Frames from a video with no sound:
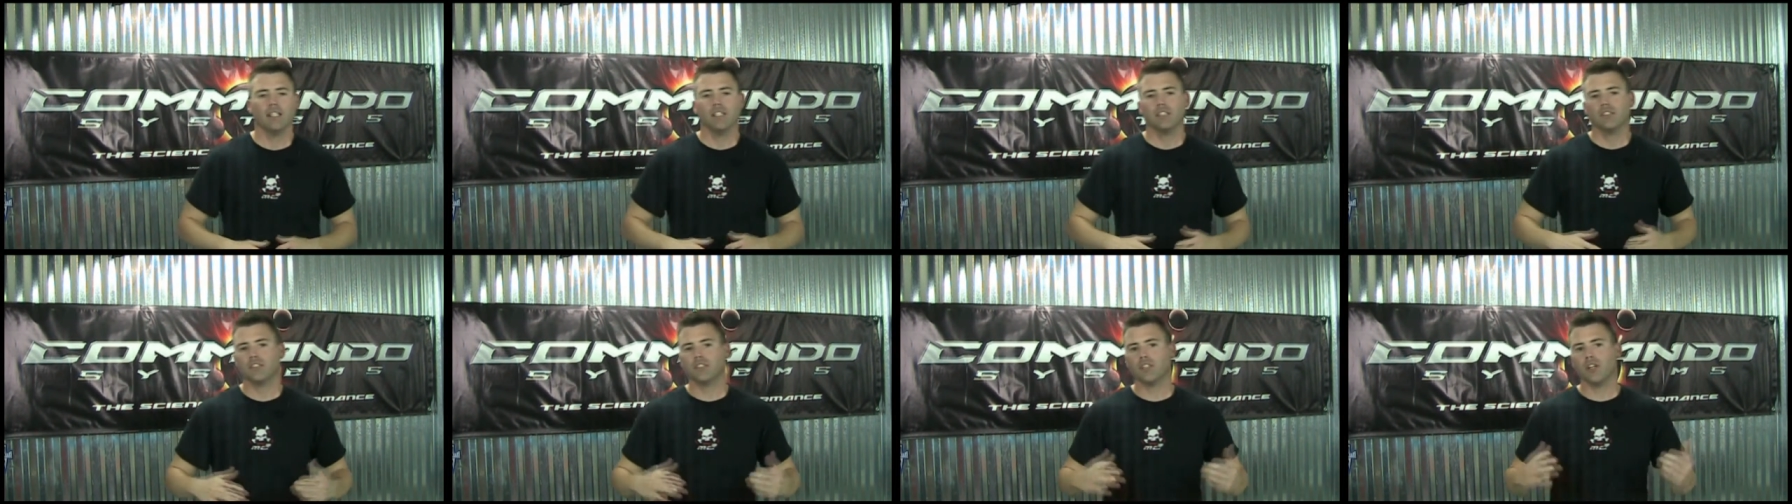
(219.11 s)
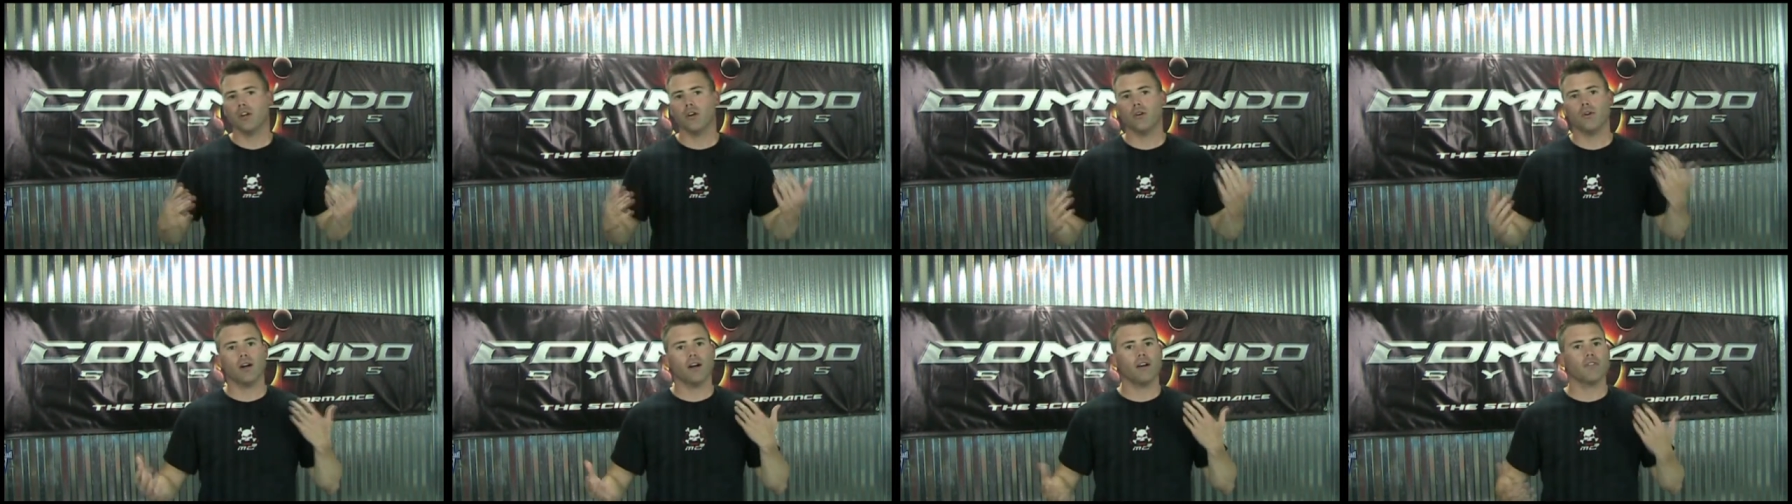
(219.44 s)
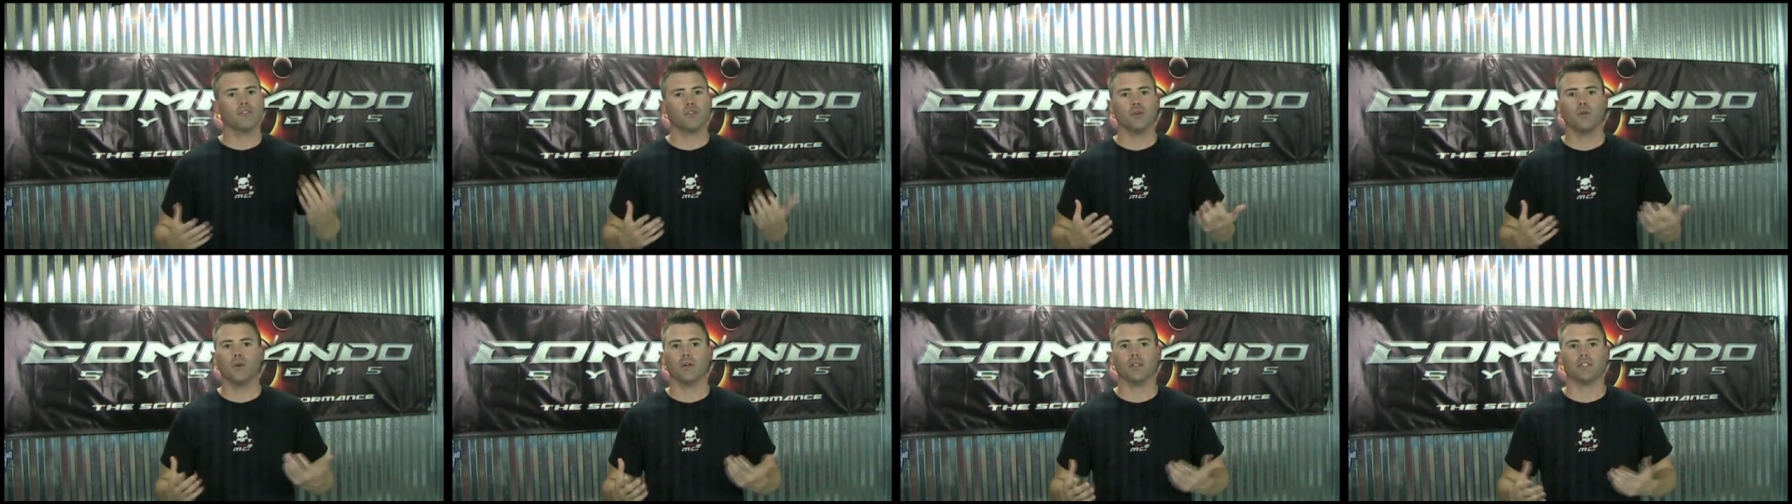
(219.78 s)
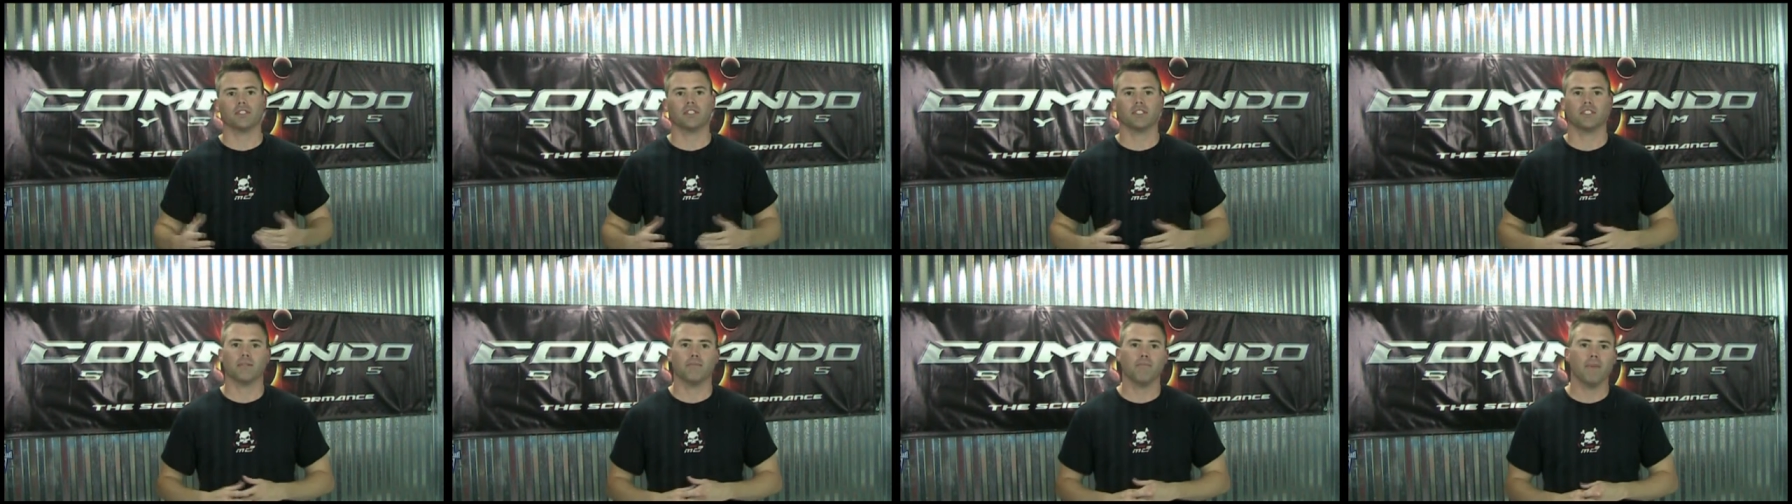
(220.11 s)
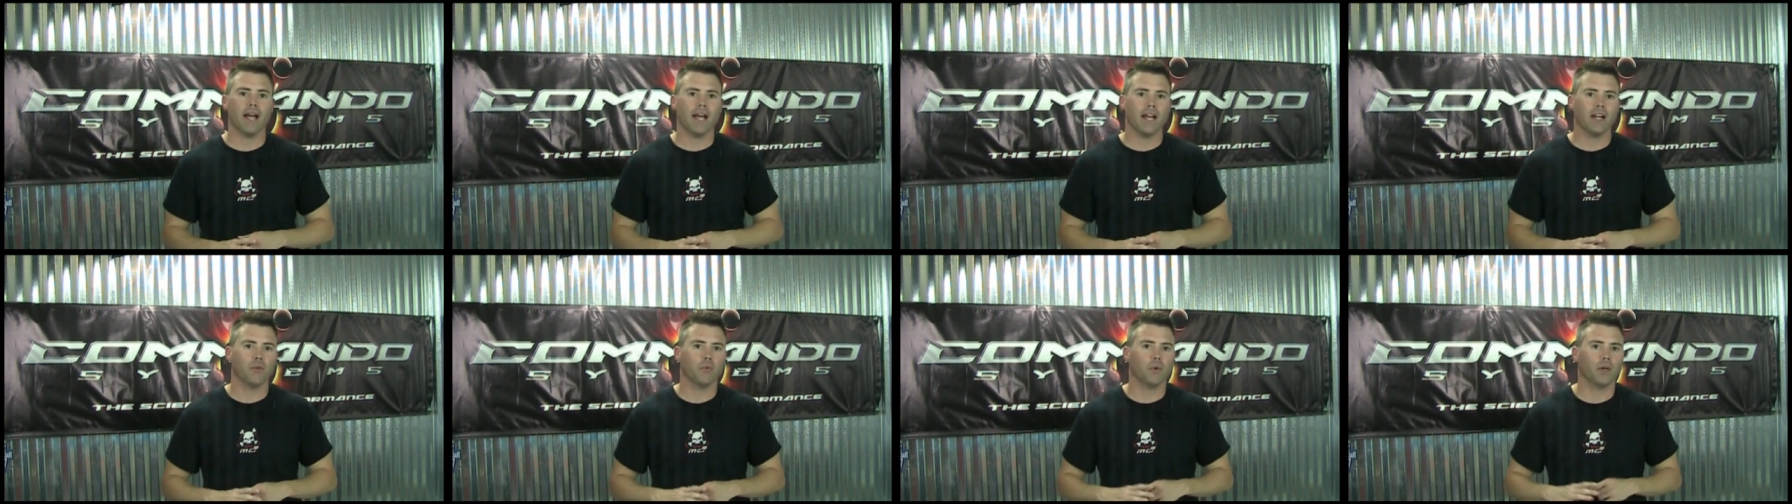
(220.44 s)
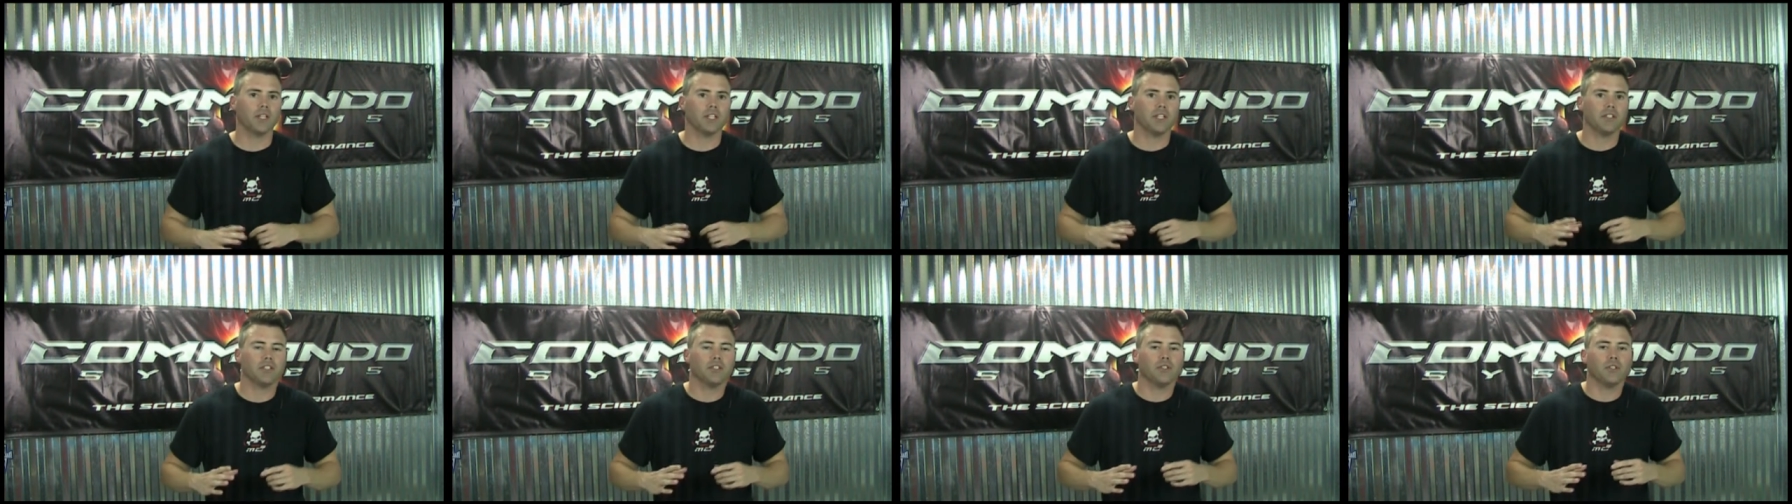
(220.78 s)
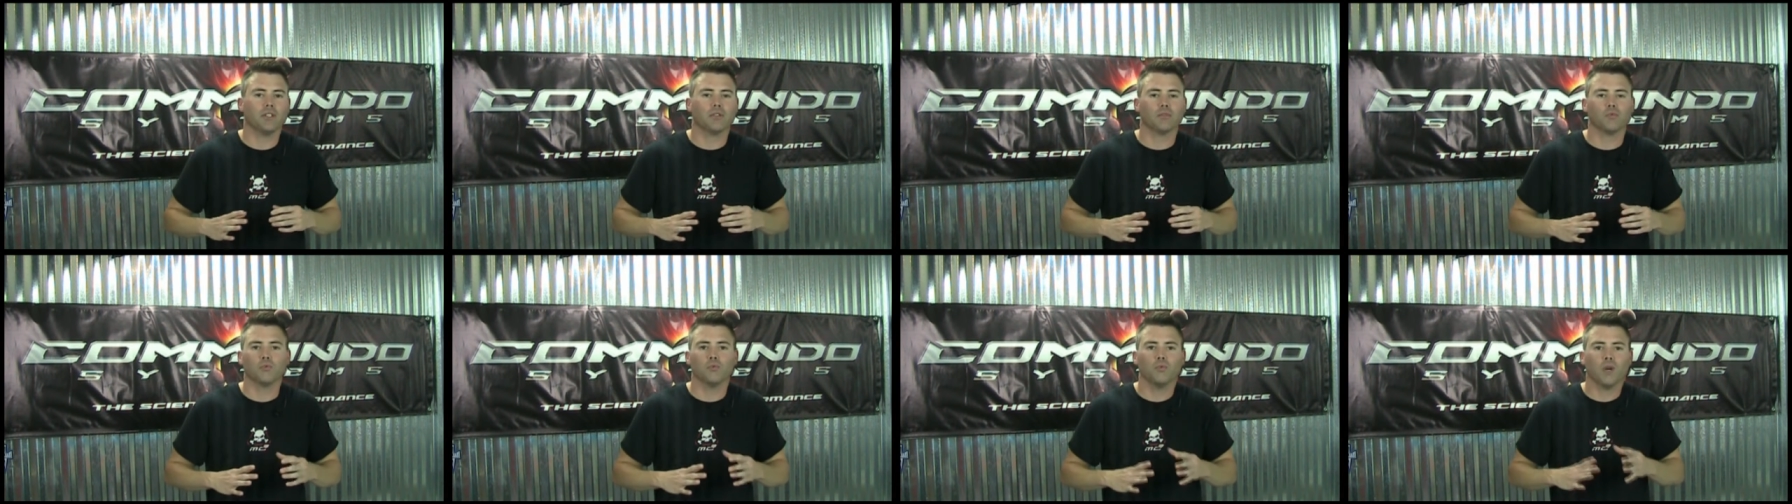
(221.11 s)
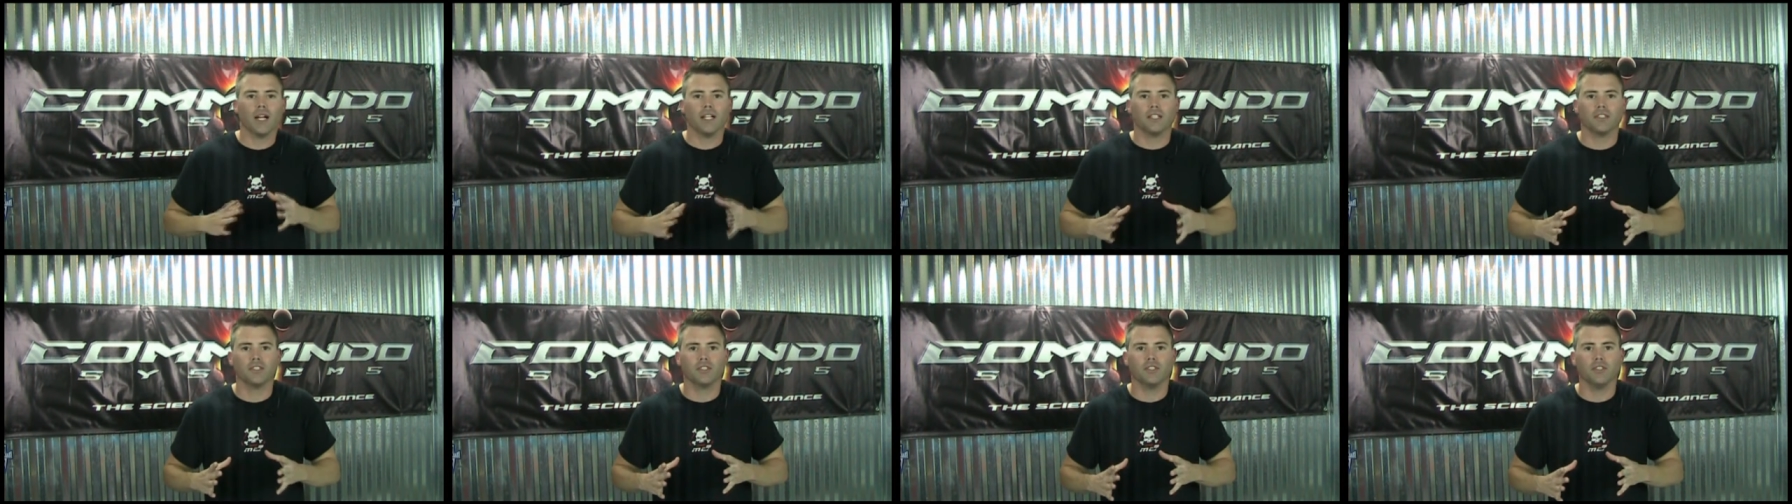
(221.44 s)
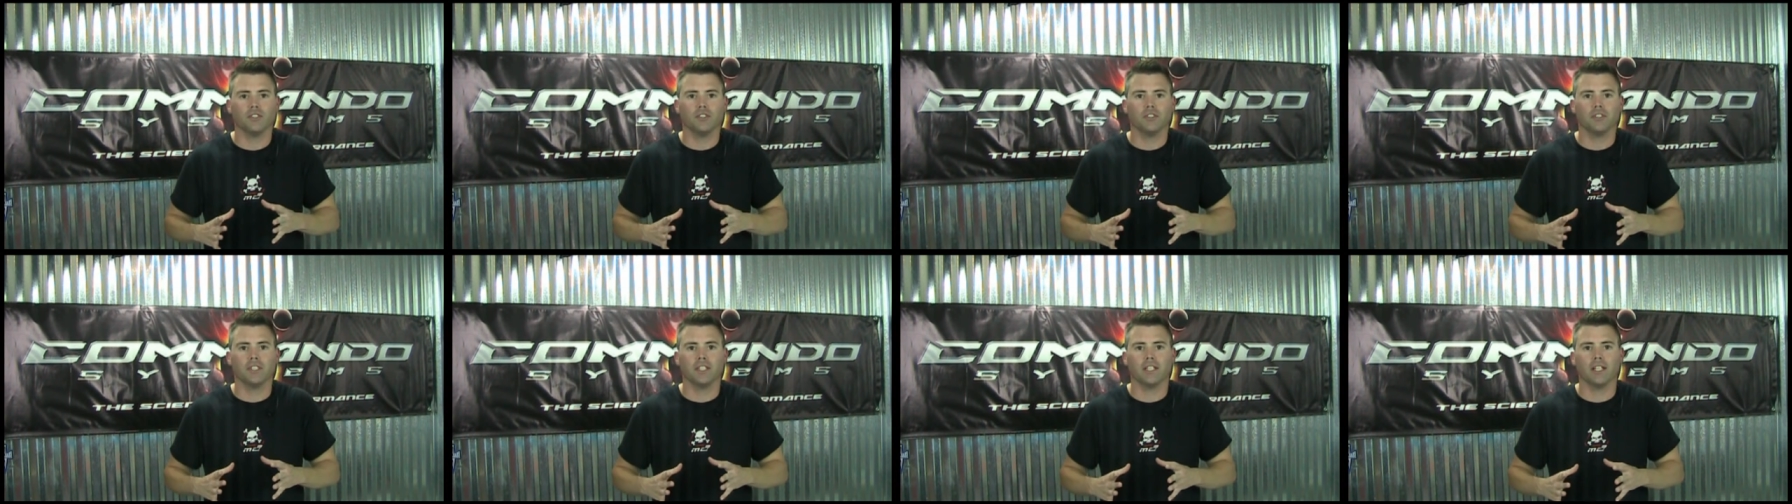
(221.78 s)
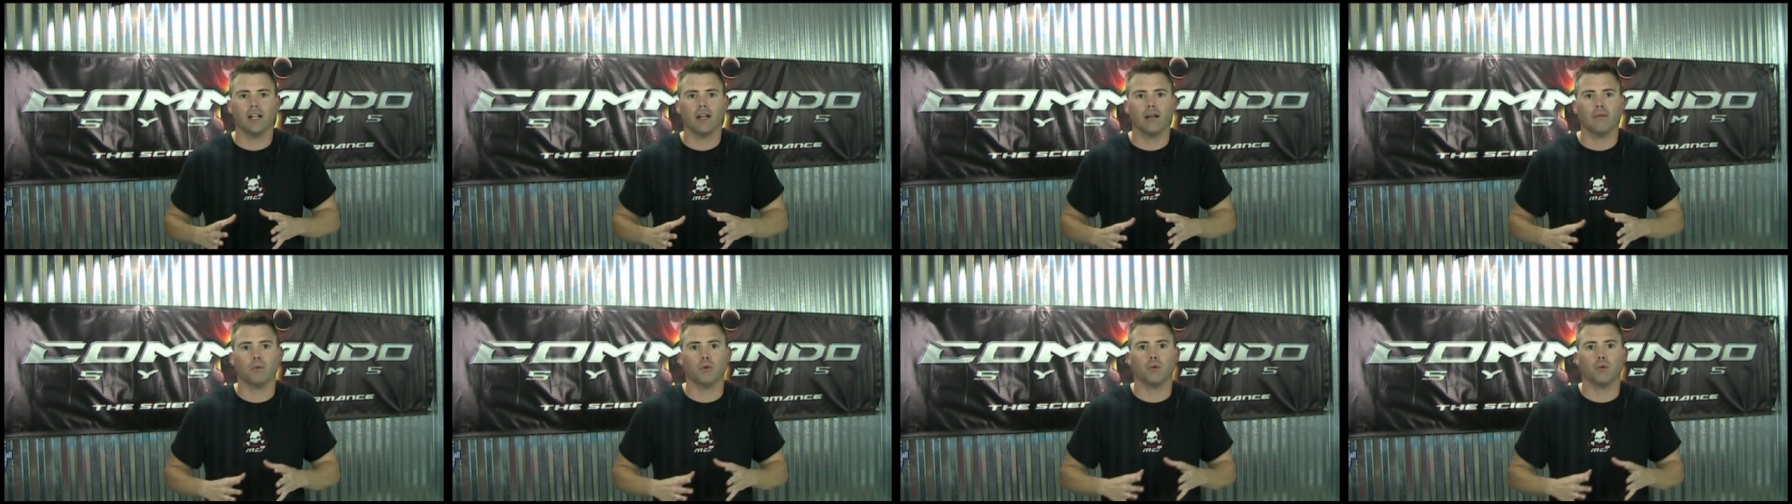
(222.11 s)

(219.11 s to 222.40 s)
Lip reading: So, of course, does it matter whether you do it right as soon as you get up